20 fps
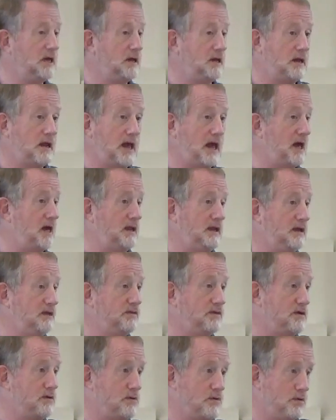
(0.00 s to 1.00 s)
and in
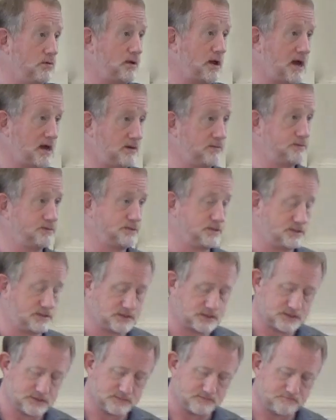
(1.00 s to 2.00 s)
their own
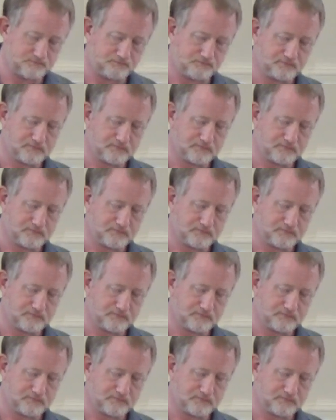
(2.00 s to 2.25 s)
houses.